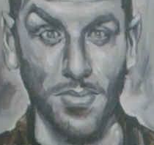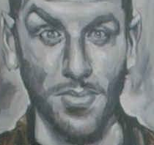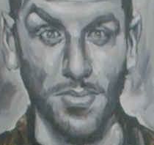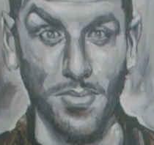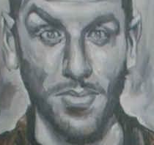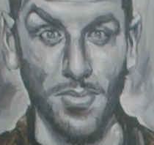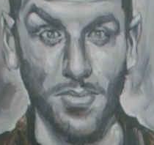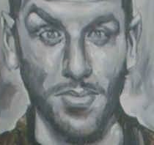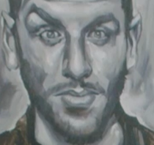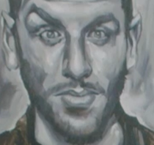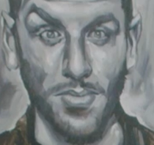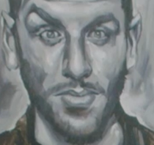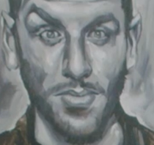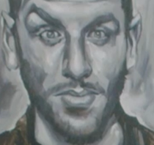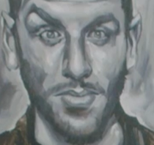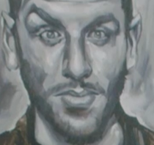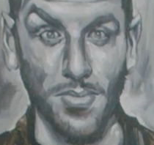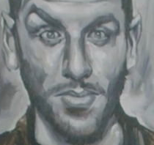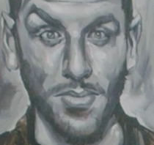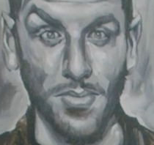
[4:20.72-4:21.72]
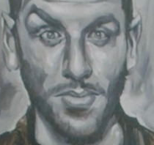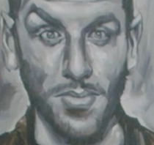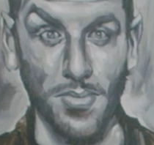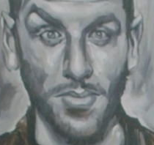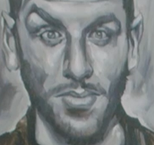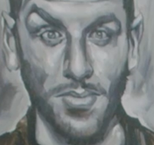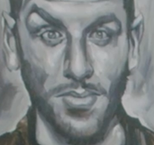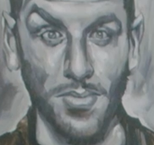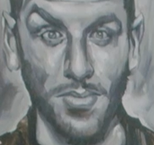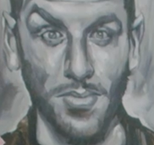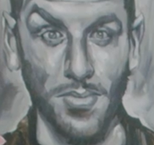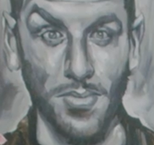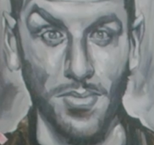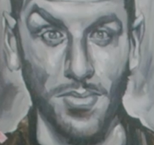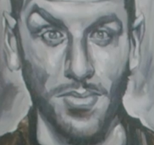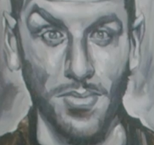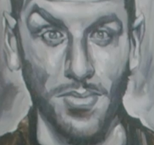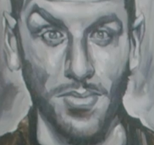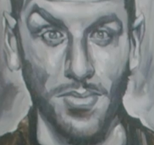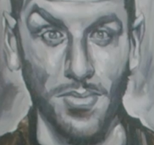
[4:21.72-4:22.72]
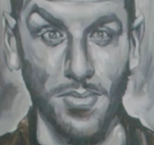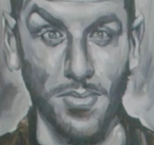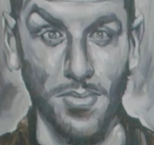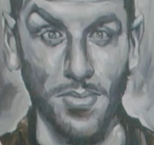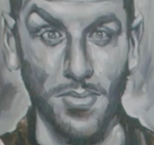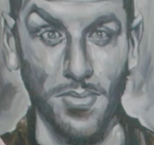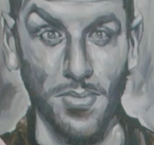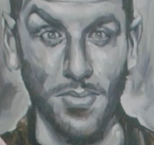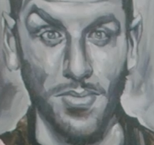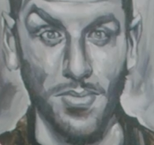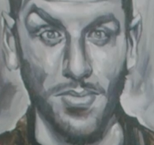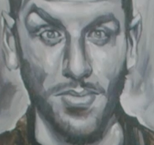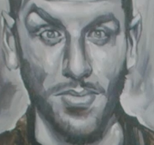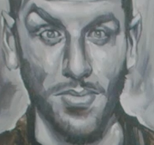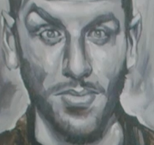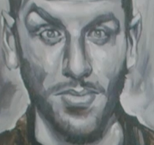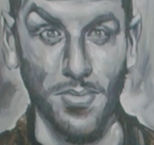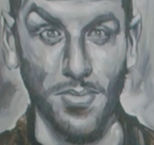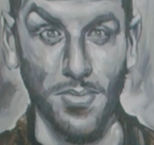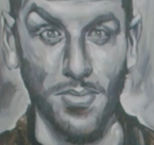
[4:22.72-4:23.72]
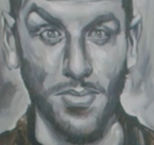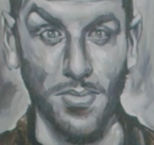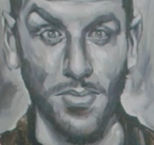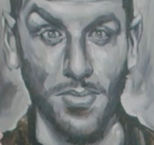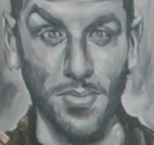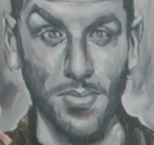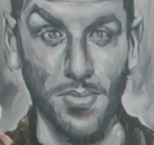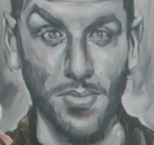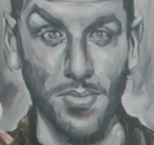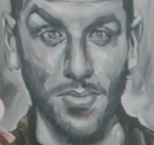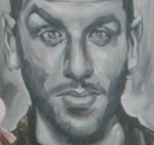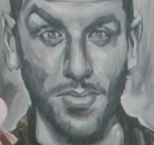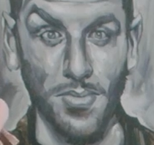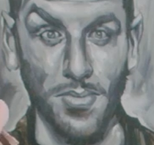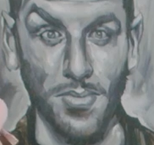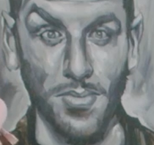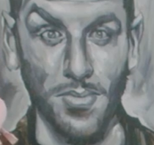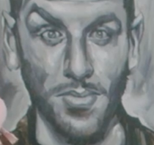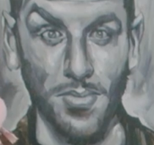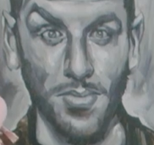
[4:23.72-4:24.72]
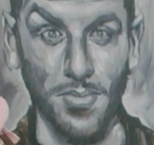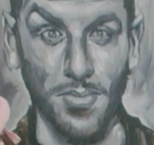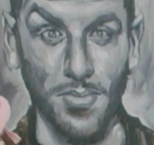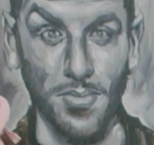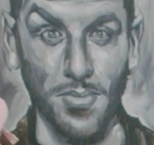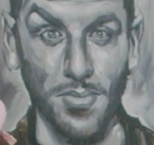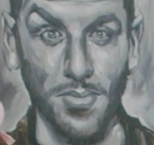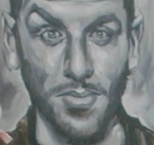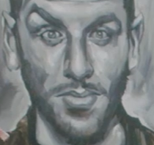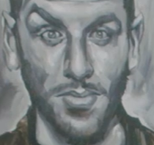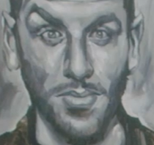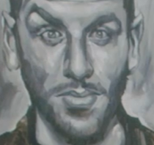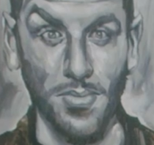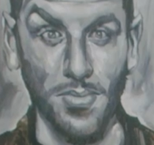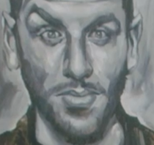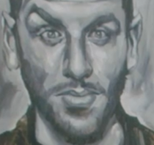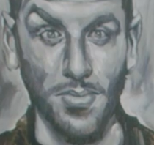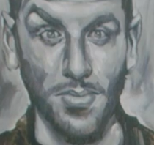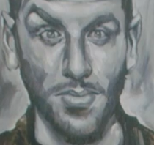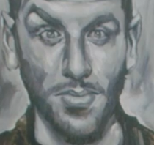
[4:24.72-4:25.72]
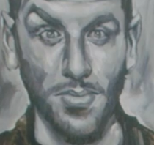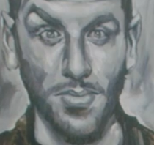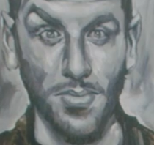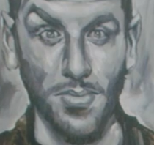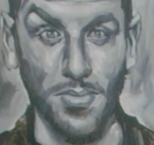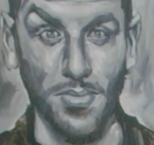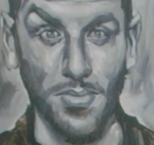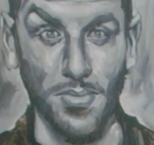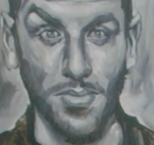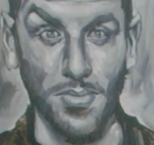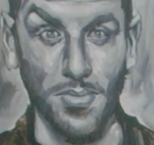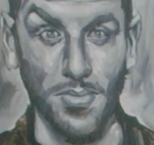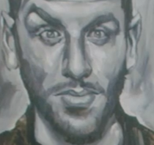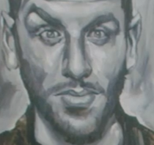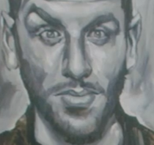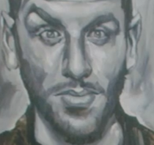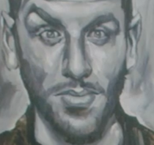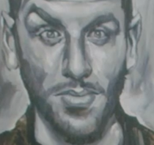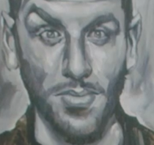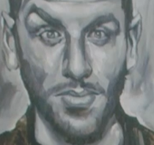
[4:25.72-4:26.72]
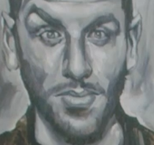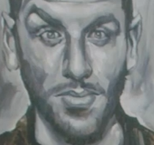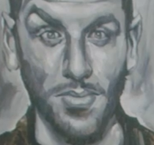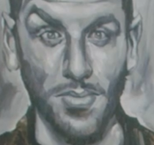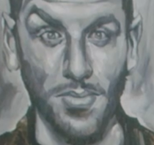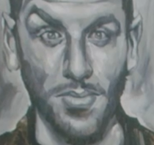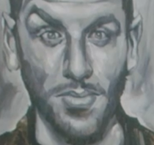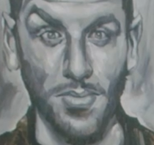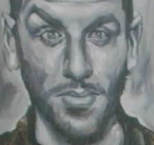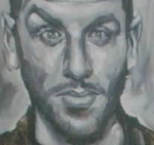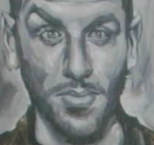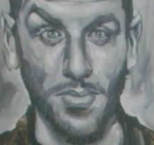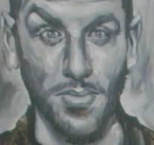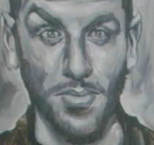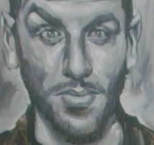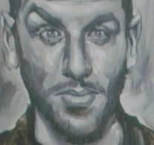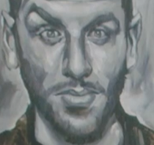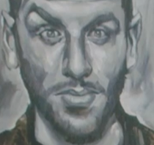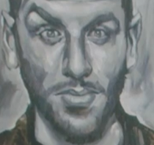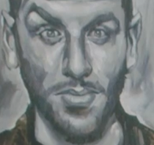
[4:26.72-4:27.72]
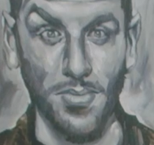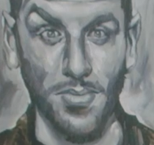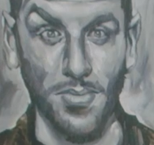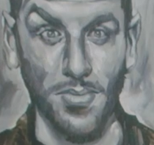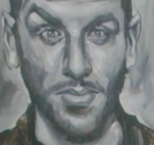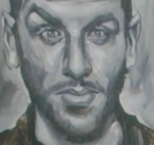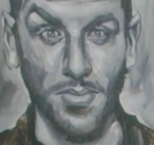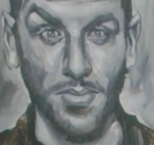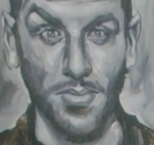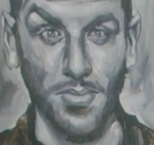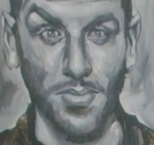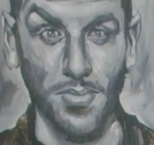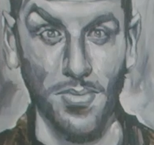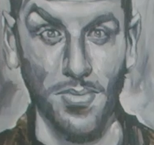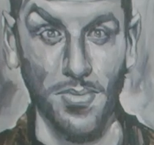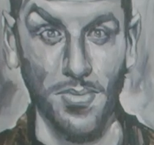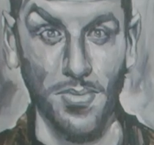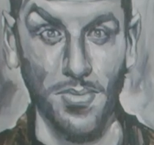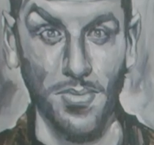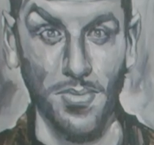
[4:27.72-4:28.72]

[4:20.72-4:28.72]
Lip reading: This person isn't speaking.